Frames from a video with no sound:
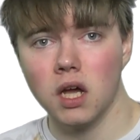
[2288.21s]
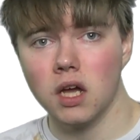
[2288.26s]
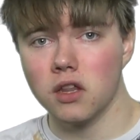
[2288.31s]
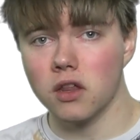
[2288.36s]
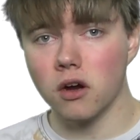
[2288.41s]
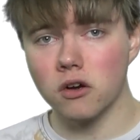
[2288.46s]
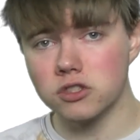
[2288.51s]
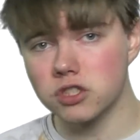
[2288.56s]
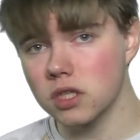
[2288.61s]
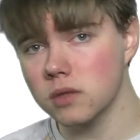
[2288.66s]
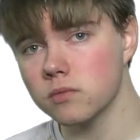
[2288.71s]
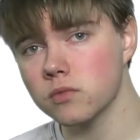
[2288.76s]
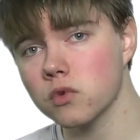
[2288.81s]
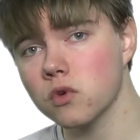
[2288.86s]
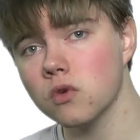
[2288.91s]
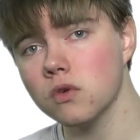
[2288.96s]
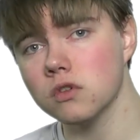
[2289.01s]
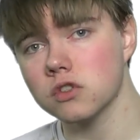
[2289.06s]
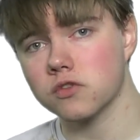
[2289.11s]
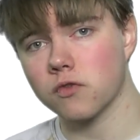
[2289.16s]
There are some
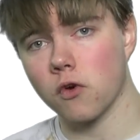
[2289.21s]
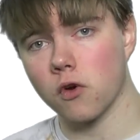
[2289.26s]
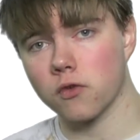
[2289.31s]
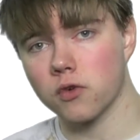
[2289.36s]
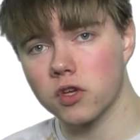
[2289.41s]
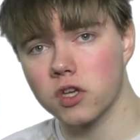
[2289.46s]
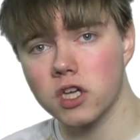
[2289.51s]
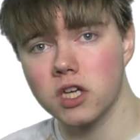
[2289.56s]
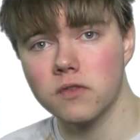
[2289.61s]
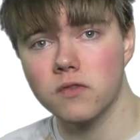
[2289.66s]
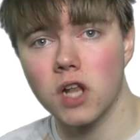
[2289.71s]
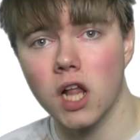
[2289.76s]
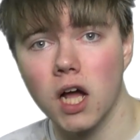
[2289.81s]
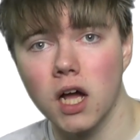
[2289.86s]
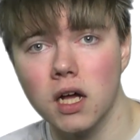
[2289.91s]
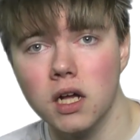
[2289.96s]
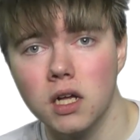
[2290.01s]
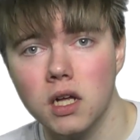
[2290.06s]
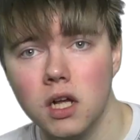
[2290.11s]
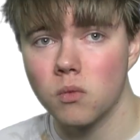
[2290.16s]
rules for
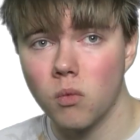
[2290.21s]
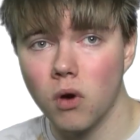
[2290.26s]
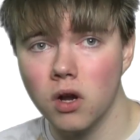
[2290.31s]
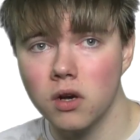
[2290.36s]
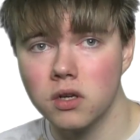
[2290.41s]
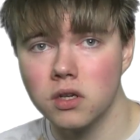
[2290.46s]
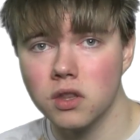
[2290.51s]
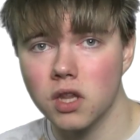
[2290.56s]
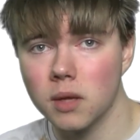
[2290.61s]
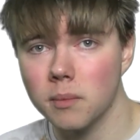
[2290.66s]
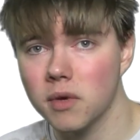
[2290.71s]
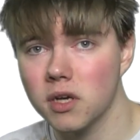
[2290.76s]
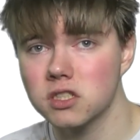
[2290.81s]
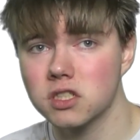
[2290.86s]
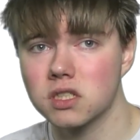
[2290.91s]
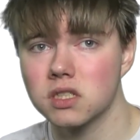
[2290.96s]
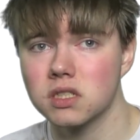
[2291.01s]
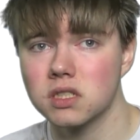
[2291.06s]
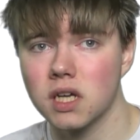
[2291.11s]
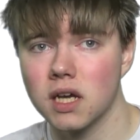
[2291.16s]
fuhivla. 1, they
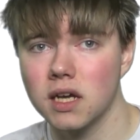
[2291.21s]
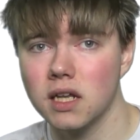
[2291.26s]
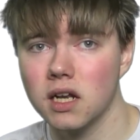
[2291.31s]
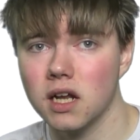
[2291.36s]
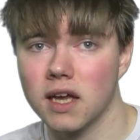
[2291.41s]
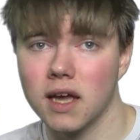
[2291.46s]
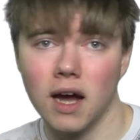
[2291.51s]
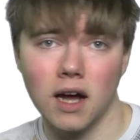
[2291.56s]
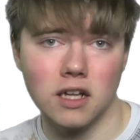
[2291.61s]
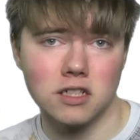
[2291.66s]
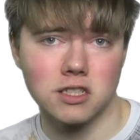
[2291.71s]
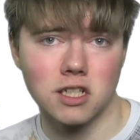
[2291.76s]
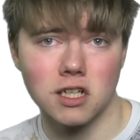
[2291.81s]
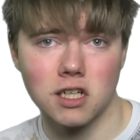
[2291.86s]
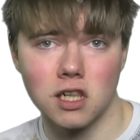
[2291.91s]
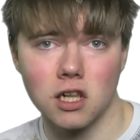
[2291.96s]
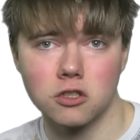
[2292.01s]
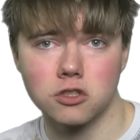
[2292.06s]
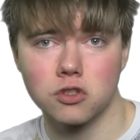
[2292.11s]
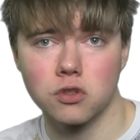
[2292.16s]
must contain a consonant
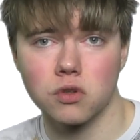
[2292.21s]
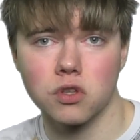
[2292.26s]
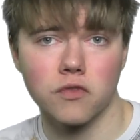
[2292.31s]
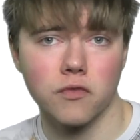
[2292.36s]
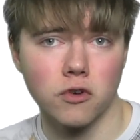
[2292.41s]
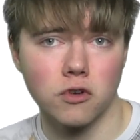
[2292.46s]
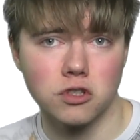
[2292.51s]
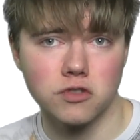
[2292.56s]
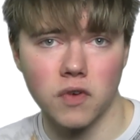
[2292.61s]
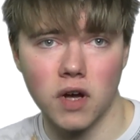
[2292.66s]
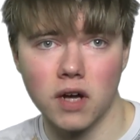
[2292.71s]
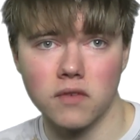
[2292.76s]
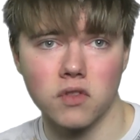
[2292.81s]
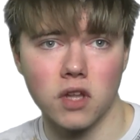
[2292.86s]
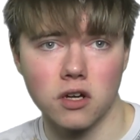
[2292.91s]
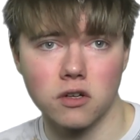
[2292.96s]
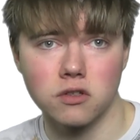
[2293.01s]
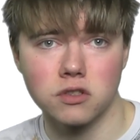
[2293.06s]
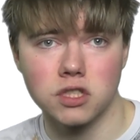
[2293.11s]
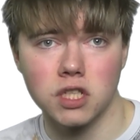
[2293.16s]
cluster in the first 5
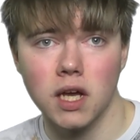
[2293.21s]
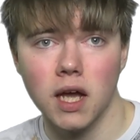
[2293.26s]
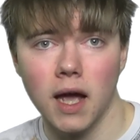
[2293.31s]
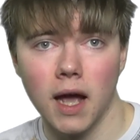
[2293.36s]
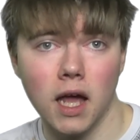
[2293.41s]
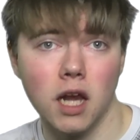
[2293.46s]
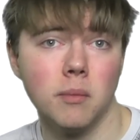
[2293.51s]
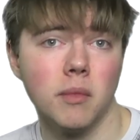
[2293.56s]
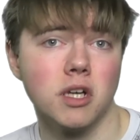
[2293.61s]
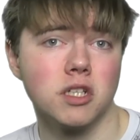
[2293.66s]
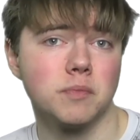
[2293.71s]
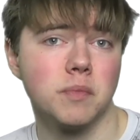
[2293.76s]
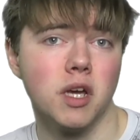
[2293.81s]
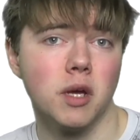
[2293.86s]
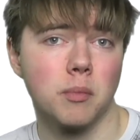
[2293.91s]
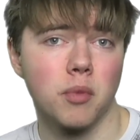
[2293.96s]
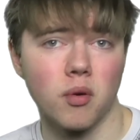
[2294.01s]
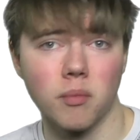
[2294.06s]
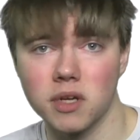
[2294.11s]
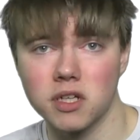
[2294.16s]
letters, and it must be a
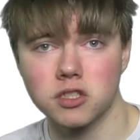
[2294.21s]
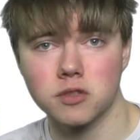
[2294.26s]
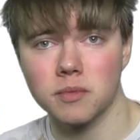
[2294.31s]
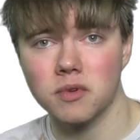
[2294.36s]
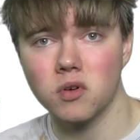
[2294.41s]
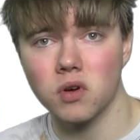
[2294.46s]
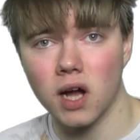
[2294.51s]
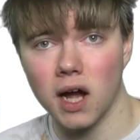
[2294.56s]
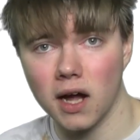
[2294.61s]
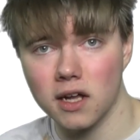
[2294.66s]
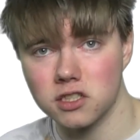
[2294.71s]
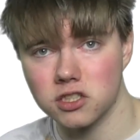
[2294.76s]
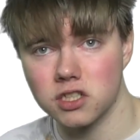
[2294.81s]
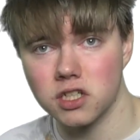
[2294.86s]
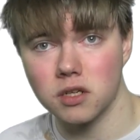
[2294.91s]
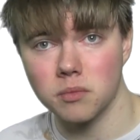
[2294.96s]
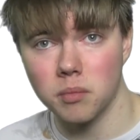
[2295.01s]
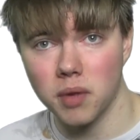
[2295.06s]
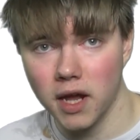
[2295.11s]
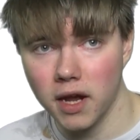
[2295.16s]
permissible
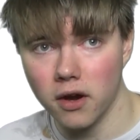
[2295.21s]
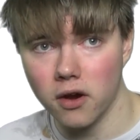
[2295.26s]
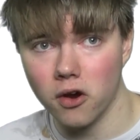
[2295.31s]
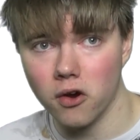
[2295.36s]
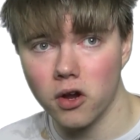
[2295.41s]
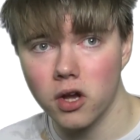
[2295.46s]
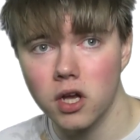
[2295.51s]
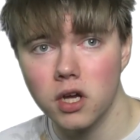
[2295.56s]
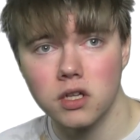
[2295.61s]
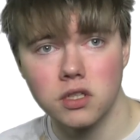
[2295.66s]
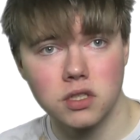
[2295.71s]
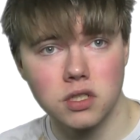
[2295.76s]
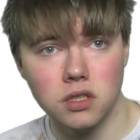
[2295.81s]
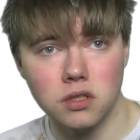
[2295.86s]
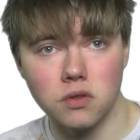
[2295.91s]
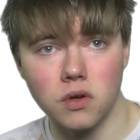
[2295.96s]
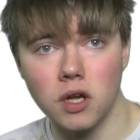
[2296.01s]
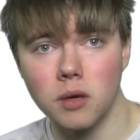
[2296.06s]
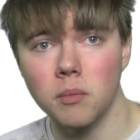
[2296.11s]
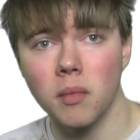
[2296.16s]
consonant pair.
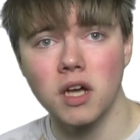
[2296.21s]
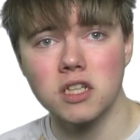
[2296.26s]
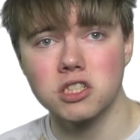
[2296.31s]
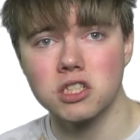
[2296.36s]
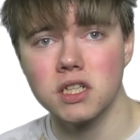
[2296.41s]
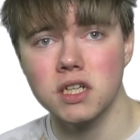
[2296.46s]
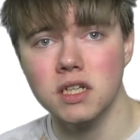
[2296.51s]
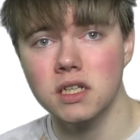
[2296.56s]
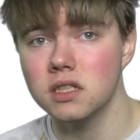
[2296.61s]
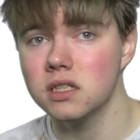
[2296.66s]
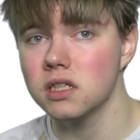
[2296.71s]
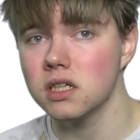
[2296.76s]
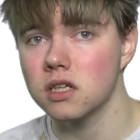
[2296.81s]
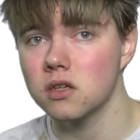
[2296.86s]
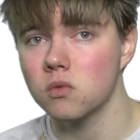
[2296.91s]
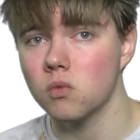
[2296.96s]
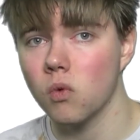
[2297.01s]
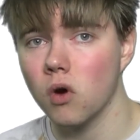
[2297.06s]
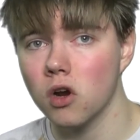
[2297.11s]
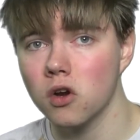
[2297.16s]
2, it must end
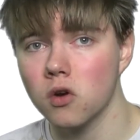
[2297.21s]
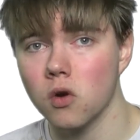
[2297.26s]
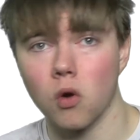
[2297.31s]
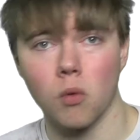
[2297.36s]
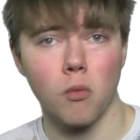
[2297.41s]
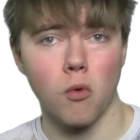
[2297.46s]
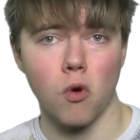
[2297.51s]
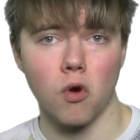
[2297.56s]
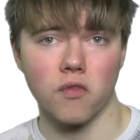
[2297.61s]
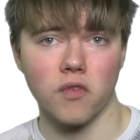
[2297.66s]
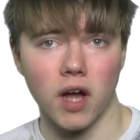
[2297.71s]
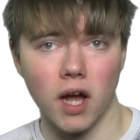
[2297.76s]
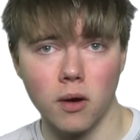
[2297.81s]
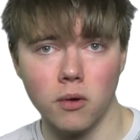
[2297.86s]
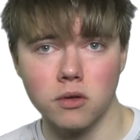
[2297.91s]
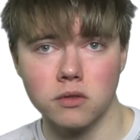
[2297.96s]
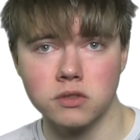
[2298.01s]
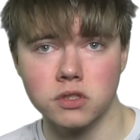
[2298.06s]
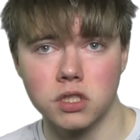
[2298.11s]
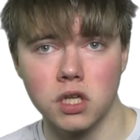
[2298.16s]
in 1 or more
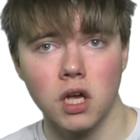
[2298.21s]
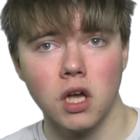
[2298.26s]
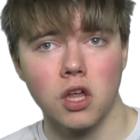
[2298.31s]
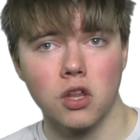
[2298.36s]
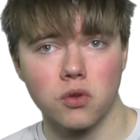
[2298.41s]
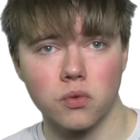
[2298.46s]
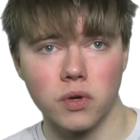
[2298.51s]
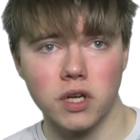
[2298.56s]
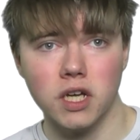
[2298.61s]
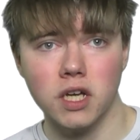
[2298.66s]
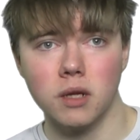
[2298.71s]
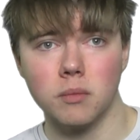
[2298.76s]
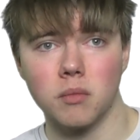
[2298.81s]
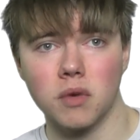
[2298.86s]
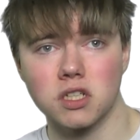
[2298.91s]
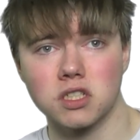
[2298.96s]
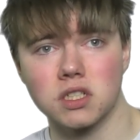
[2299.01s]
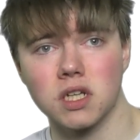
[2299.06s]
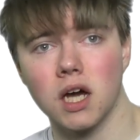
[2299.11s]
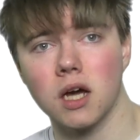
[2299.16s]
vowels. 3, it
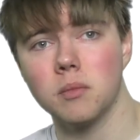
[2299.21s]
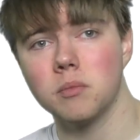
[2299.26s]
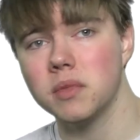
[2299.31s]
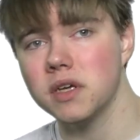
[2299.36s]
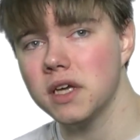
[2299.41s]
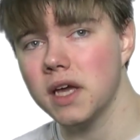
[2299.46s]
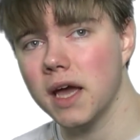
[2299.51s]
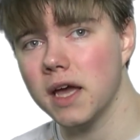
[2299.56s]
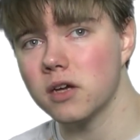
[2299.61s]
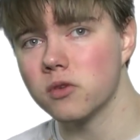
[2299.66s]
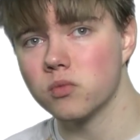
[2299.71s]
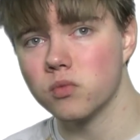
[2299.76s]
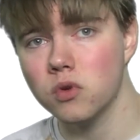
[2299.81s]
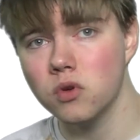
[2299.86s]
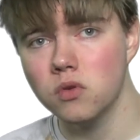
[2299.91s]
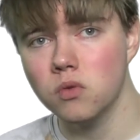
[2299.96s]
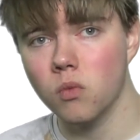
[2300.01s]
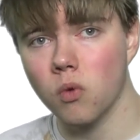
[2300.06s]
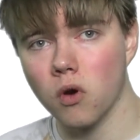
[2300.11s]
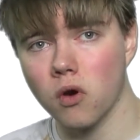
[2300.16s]
must not be a
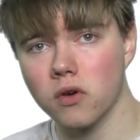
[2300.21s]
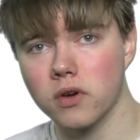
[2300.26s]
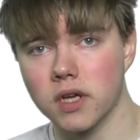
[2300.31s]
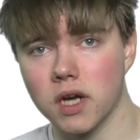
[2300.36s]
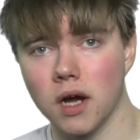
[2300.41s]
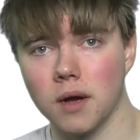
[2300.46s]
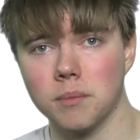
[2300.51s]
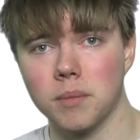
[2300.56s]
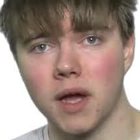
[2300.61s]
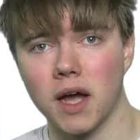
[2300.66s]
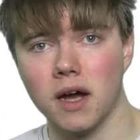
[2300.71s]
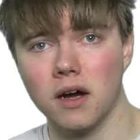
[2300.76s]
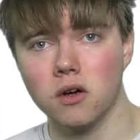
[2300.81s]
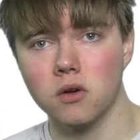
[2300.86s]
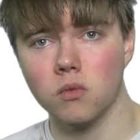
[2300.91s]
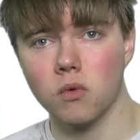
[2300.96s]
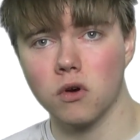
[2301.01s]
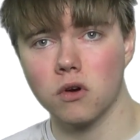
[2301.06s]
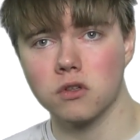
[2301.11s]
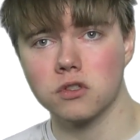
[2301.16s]
root word,
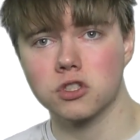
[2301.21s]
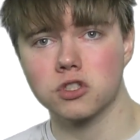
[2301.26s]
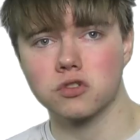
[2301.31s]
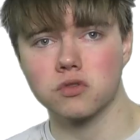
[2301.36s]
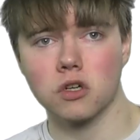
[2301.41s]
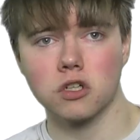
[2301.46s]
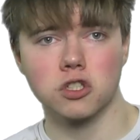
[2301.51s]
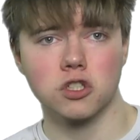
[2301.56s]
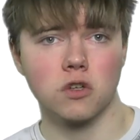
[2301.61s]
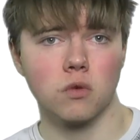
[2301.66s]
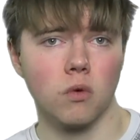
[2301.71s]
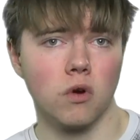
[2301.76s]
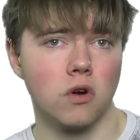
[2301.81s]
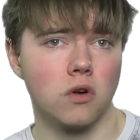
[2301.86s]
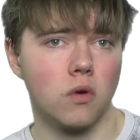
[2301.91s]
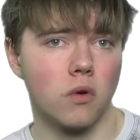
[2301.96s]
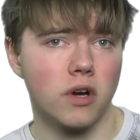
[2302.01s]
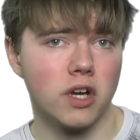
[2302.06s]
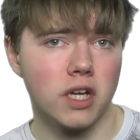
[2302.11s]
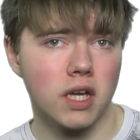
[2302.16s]
compound word, structure word,
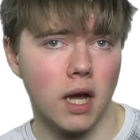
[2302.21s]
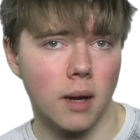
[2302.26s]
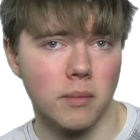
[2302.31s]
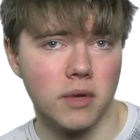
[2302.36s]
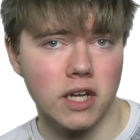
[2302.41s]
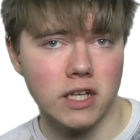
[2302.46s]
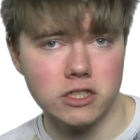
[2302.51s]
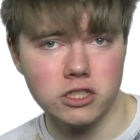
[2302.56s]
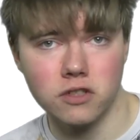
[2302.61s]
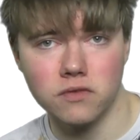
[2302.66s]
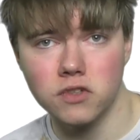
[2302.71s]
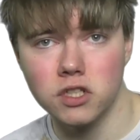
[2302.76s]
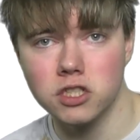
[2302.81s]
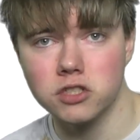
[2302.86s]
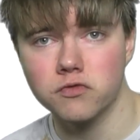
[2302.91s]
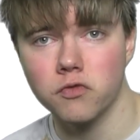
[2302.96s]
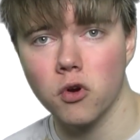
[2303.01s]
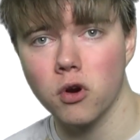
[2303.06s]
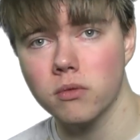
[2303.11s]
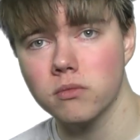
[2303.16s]
or any combination of these
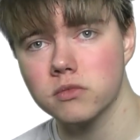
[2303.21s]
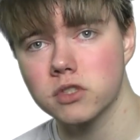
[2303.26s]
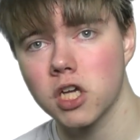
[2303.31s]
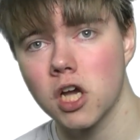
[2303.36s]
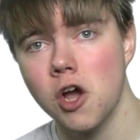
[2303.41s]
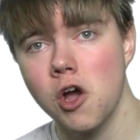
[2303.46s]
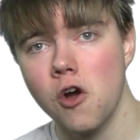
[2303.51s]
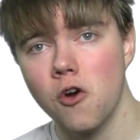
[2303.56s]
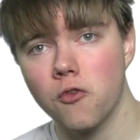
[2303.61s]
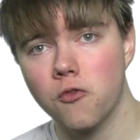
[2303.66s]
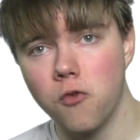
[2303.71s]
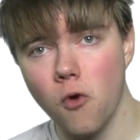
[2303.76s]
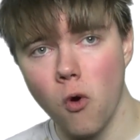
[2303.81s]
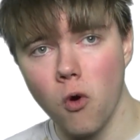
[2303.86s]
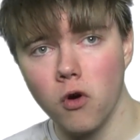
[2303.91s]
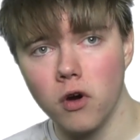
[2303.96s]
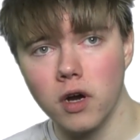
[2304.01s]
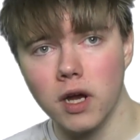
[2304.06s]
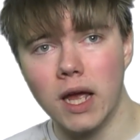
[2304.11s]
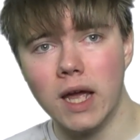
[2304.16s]
forms.
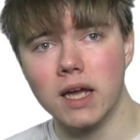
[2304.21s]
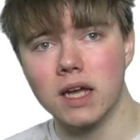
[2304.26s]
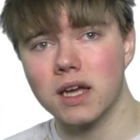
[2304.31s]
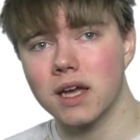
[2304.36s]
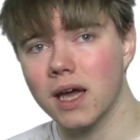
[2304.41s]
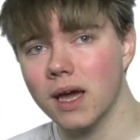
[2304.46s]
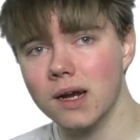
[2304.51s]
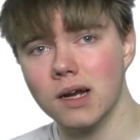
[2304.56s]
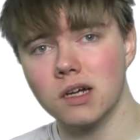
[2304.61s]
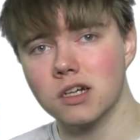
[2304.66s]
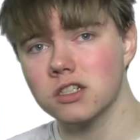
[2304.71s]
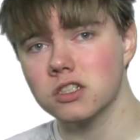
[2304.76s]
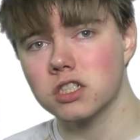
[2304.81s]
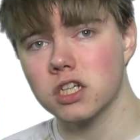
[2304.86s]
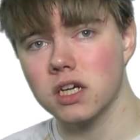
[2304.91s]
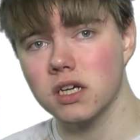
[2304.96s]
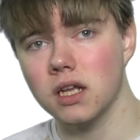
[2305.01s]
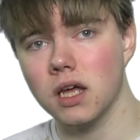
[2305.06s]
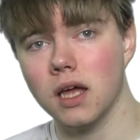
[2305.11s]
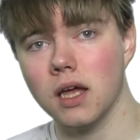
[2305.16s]
4, it cannot
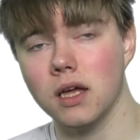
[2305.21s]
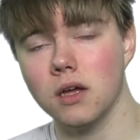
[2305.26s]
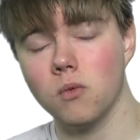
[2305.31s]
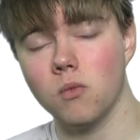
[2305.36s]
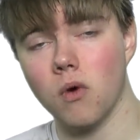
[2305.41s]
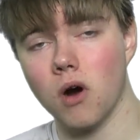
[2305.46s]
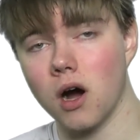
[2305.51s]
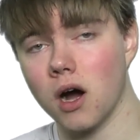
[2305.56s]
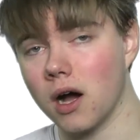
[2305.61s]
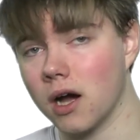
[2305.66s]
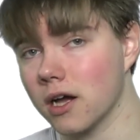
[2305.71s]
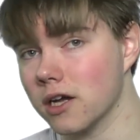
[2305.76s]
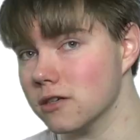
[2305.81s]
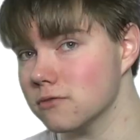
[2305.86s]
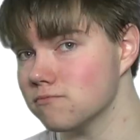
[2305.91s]
contain a y.